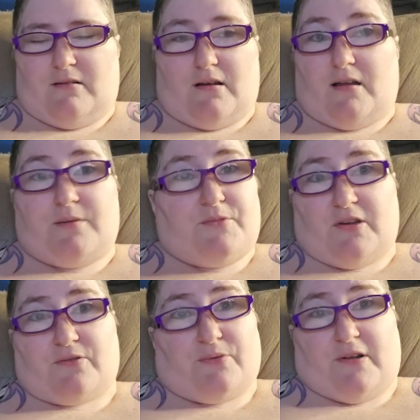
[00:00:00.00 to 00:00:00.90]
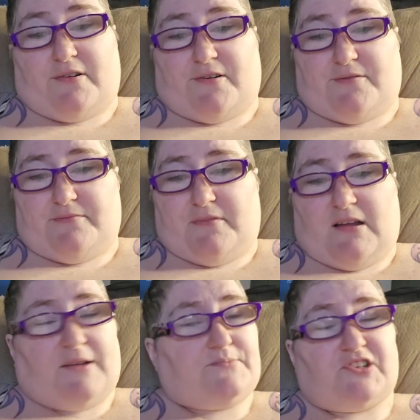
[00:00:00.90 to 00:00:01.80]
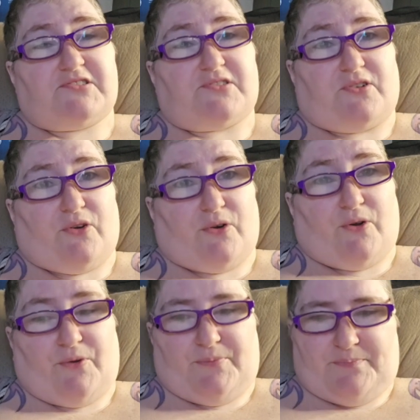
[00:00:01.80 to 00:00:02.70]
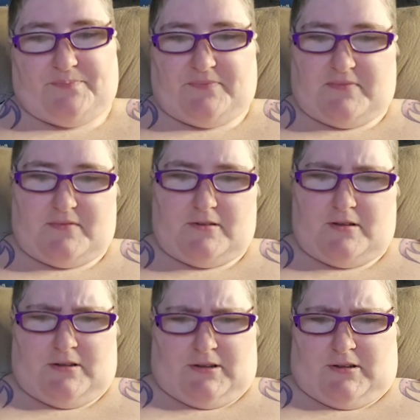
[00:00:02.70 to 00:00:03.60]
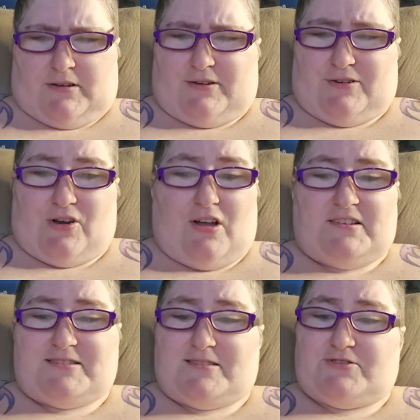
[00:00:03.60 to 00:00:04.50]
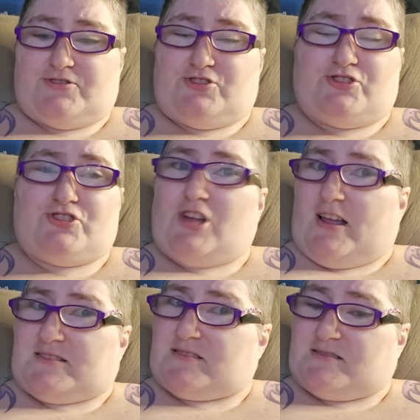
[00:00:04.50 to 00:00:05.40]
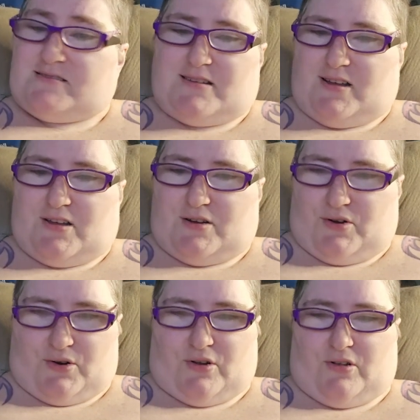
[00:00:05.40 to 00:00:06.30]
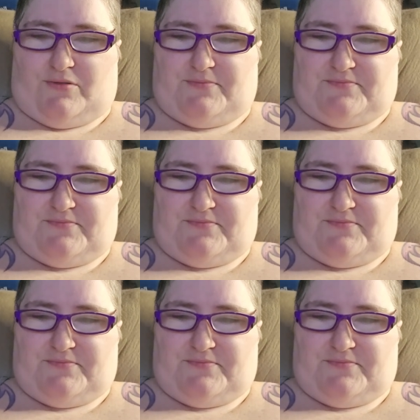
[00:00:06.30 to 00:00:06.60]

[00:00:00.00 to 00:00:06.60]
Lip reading: I'm not a runner. I'm just a girl. Not just a girl.